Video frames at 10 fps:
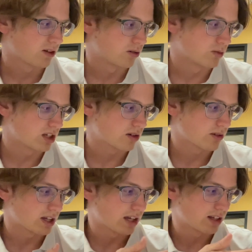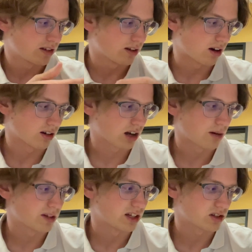we created our
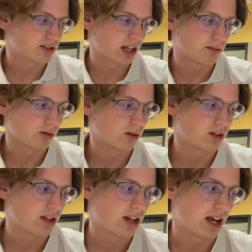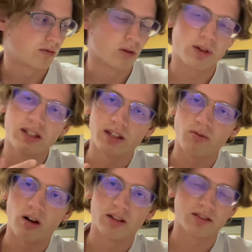combination table, and what we did
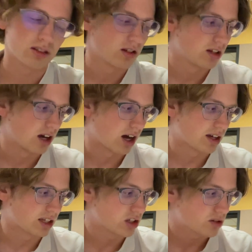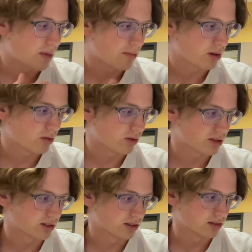was each member were
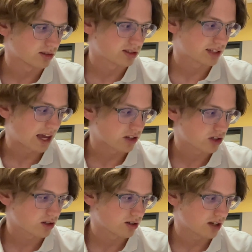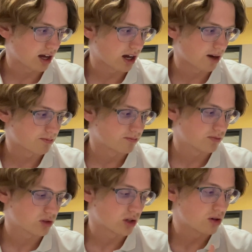to sketch
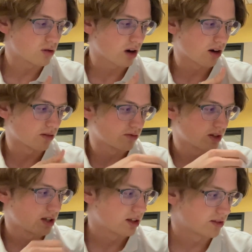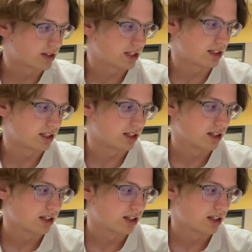2 of the